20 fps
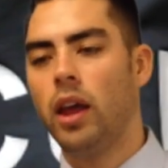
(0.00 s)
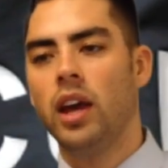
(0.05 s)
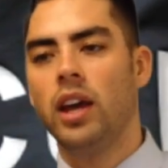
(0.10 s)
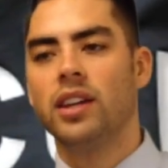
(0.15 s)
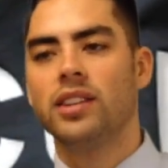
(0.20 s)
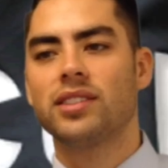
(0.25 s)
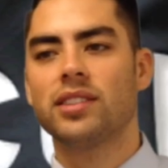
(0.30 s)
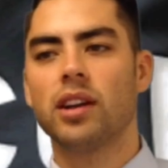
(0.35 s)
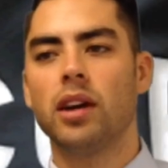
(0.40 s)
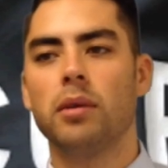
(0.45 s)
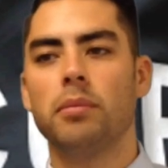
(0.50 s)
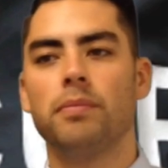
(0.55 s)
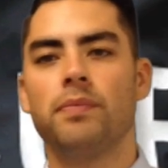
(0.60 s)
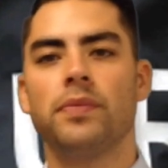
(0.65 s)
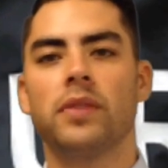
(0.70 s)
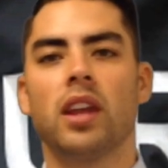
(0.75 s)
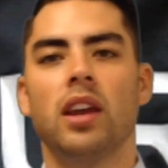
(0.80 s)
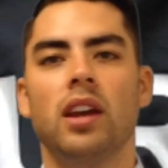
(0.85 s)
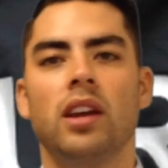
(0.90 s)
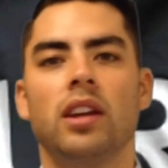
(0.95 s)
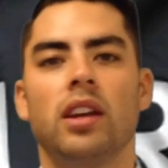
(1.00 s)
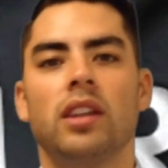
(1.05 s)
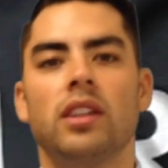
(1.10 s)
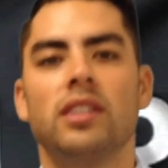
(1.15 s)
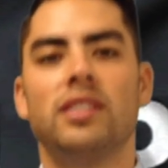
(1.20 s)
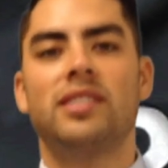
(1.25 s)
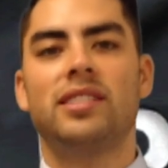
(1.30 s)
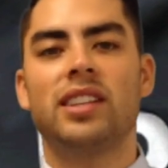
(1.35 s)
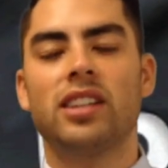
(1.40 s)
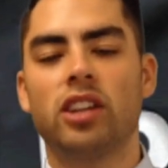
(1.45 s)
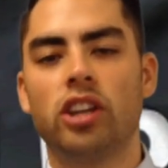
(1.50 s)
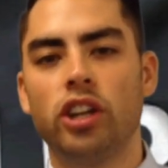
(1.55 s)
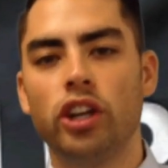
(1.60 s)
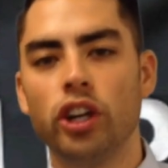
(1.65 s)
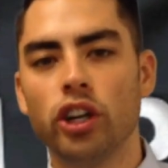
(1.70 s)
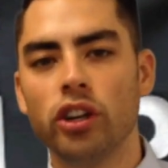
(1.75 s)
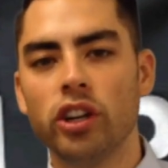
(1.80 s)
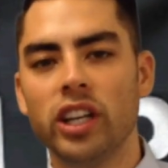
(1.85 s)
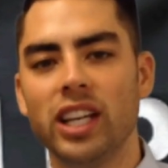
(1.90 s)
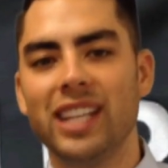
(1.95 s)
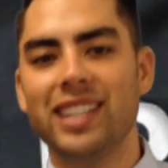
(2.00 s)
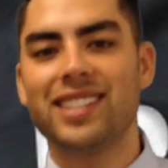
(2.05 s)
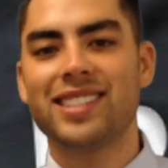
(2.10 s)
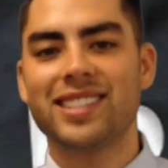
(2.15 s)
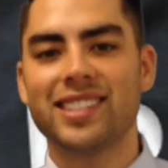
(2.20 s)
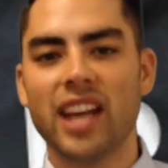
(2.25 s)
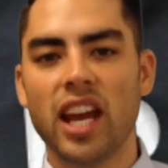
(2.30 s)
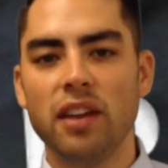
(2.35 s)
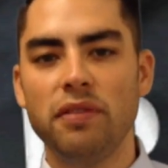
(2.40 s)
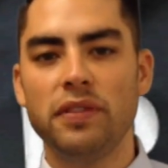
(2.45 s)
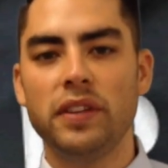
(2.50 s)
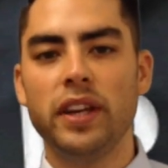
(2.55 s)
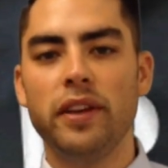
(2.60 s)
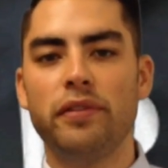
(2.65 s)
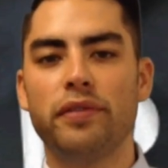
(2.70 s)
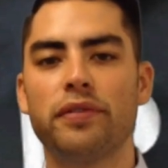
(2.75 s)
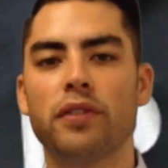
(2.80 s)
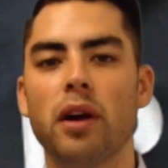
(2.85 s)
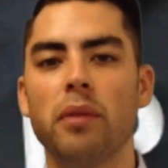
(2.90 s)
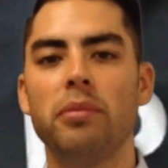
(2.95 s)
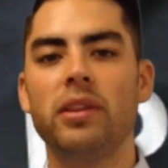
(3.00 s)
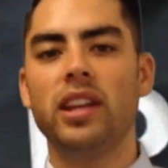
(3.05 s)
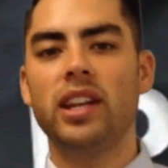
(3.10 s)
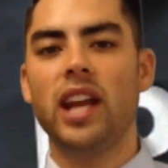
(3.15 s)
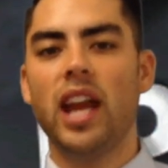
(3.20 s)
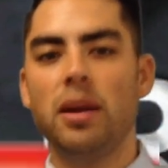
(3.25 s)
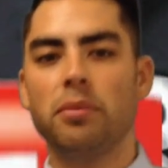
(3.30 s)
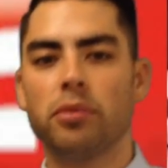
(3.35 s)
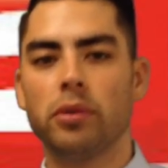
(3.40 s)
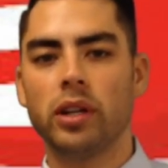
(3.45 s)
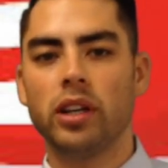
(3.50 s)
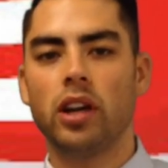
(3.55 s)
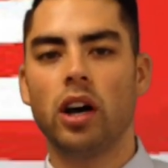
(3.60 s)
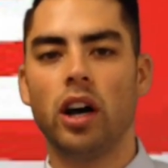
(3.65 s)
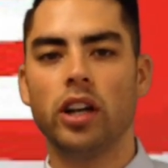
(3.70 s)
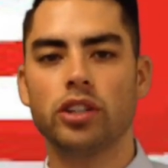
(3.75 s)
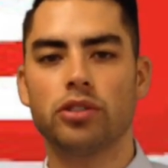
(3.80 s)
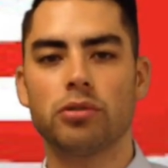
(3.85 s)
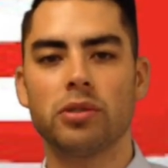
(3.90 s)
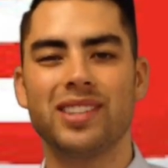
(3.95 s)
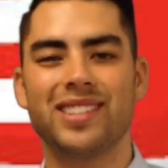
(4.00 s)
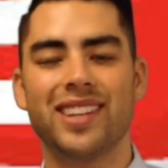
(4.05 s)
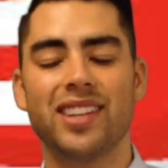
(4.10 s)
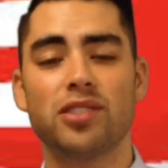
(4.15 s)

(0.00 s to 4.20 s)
some security and safety from the neighboring countries,